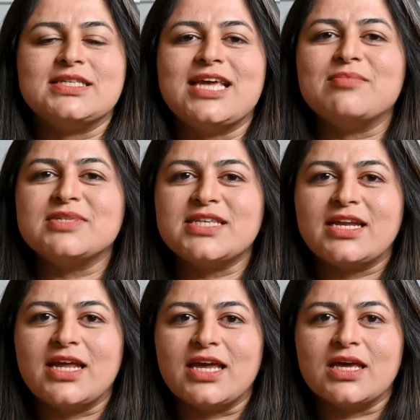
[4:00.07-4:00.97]
same
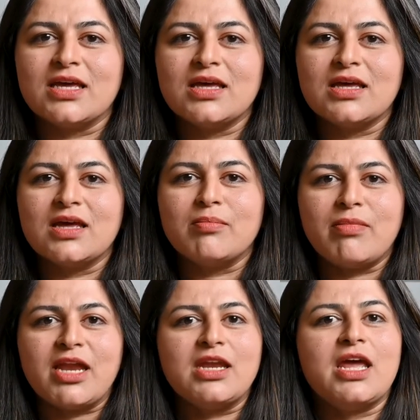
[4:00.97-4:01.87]
setting,
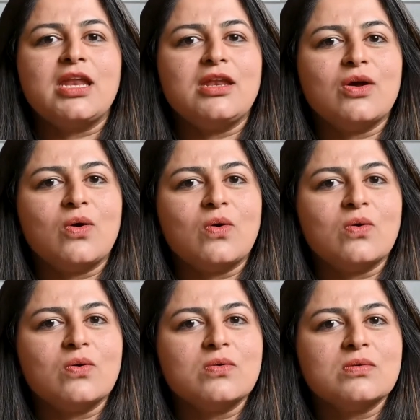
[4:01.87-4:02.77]
maintain
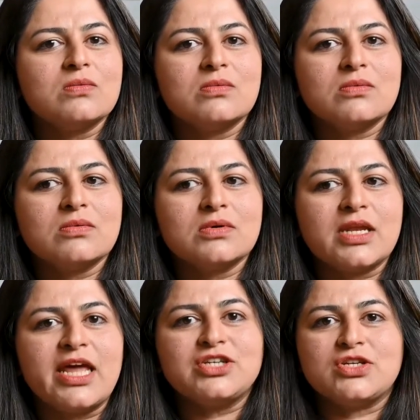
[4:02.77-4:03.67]
your
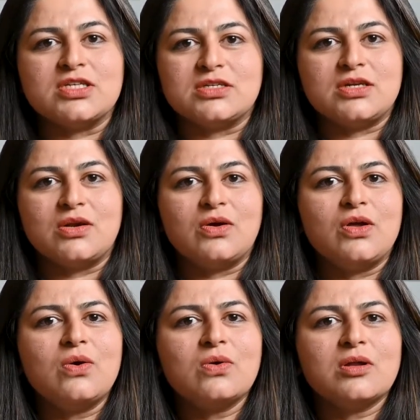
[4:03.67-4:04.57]
connections, your
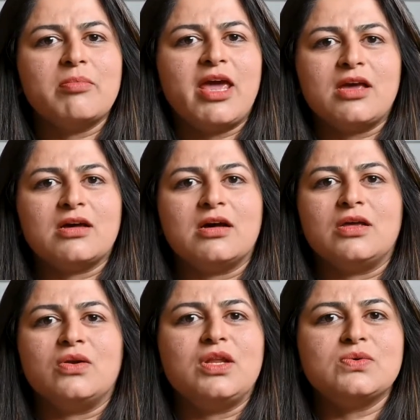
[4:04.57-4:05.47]
local baker,
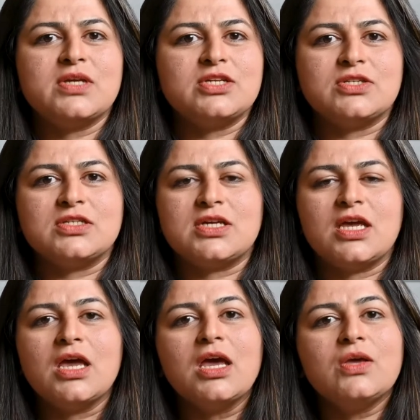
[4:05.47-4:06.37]
your news
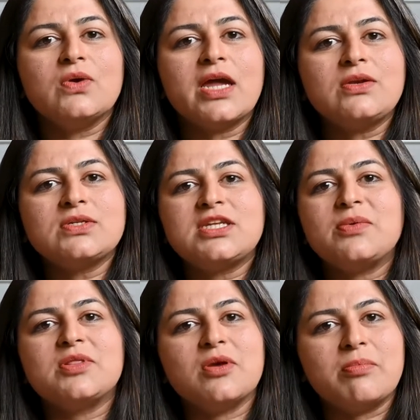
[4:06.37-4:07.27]
agency. You get to stay
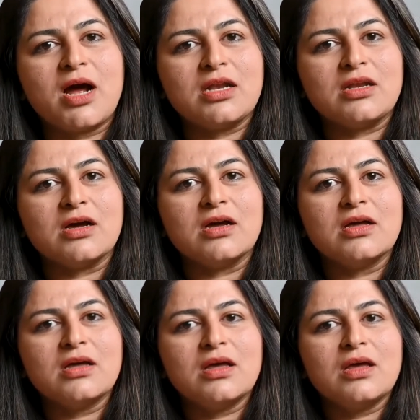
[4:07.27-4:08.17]
with your partner.
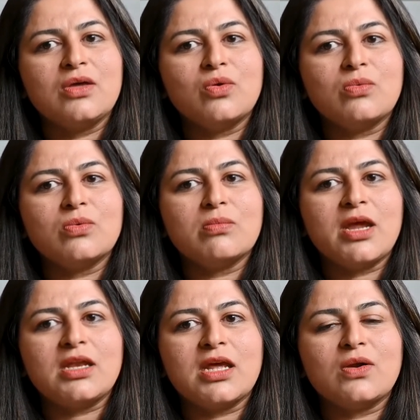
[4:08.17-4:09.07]
You
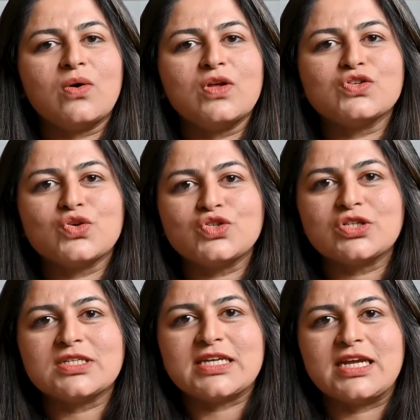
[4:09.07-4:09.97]
maintain all your
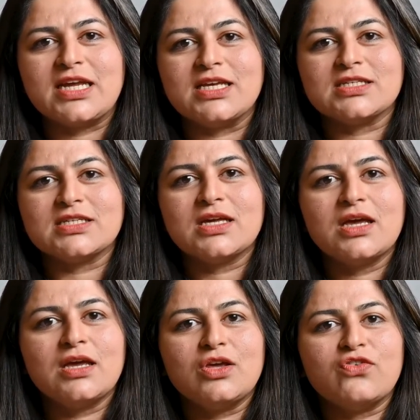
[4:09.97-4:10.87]
social settings.
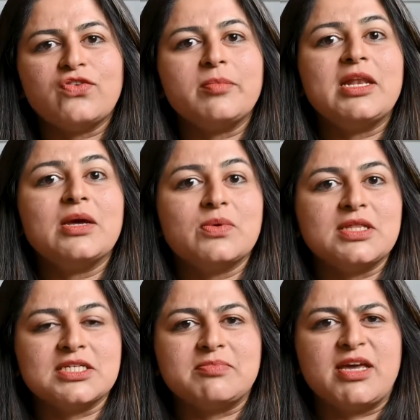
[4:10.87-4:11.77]
You're familiar with
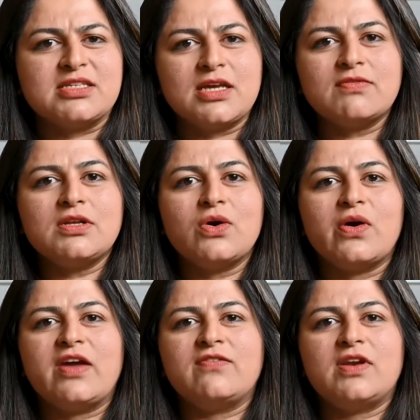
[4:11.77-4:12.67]
this space, even
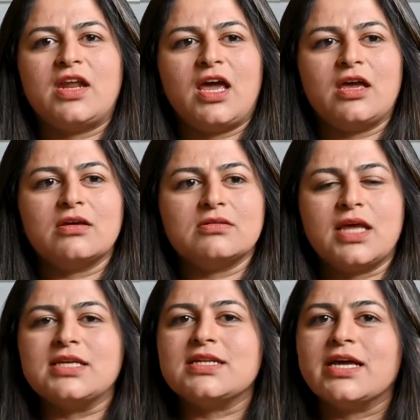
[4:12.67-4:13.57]
your everyday
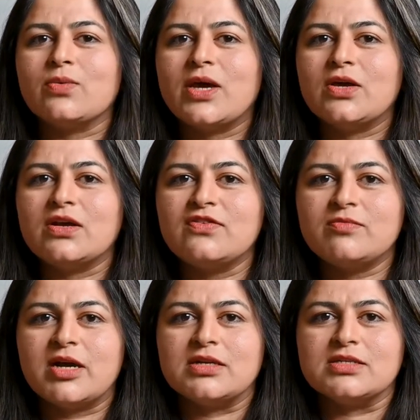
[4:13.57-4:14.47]
things like where your lift
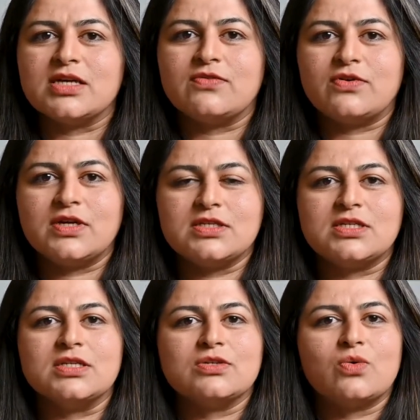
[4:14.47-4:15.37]
buttons are, for
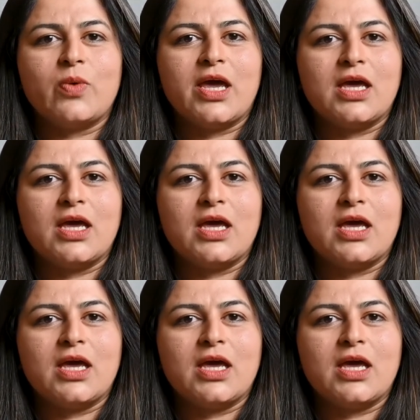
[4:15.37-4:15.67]
instance, or